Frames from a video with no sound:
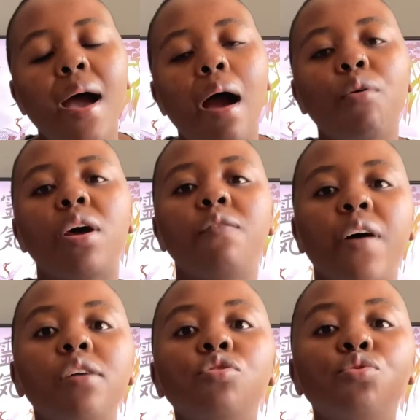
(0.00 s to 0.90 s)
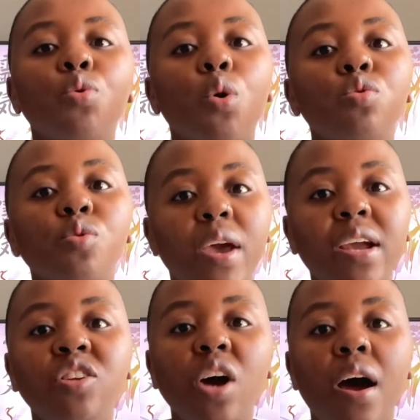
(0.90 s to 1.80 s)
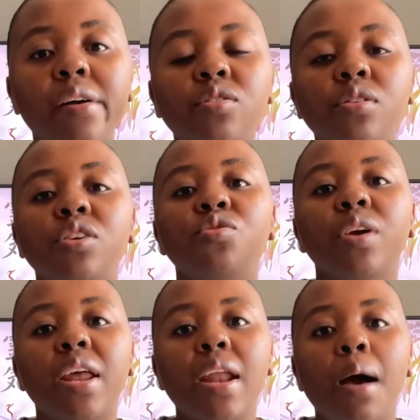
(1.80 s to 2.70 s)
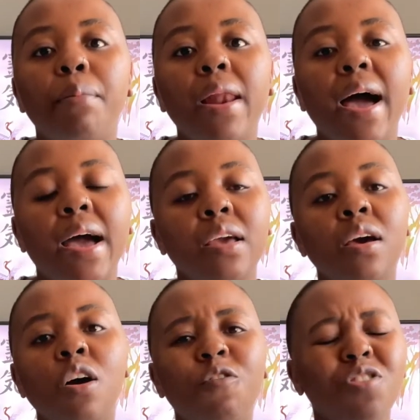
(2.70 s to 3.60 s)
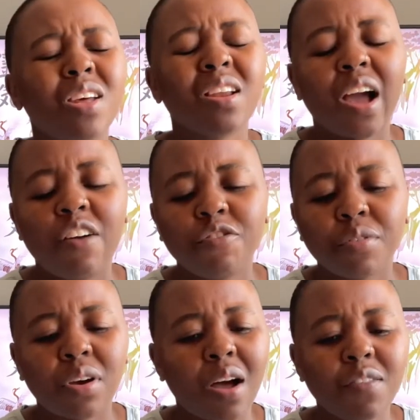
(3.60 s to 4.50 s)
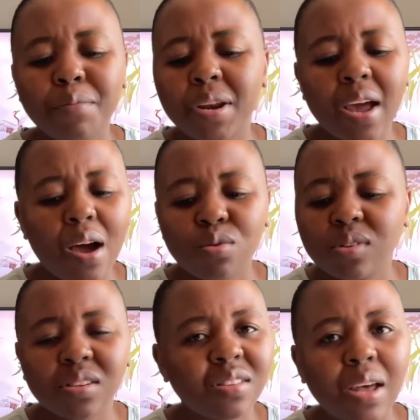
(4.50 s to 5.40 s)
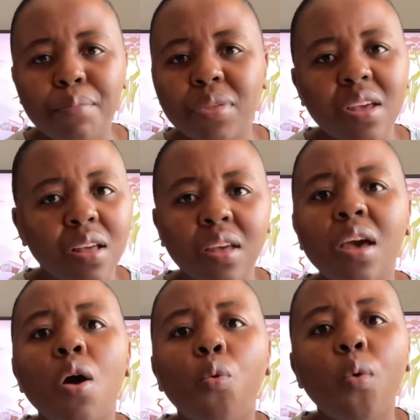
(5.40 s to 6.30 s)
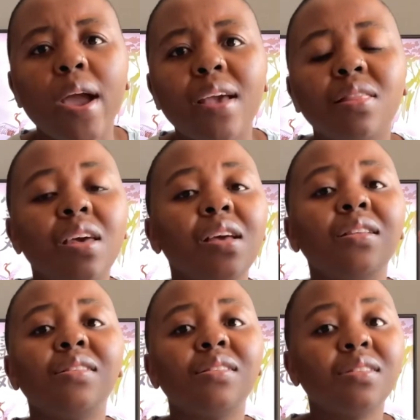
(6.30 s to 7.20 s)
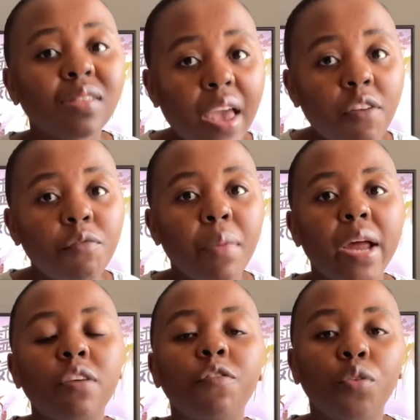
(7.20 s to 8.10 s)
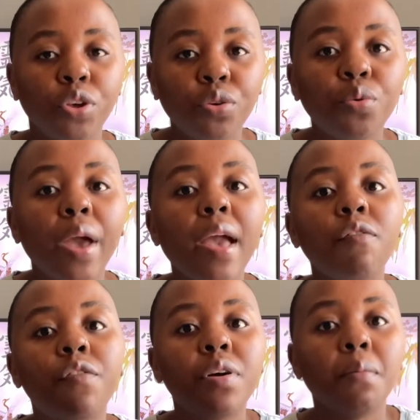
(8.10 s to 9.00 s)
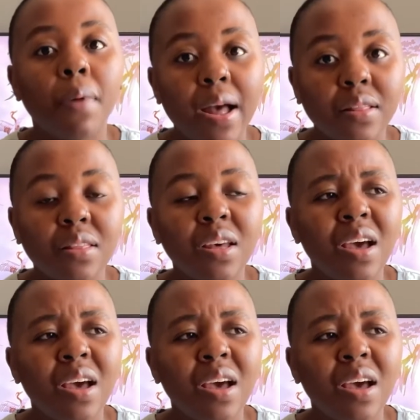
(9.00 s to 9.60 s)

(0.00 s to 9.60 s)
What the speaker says: I would advise you to go to HR so that you can apply for that government housing something, where they save money for you every month.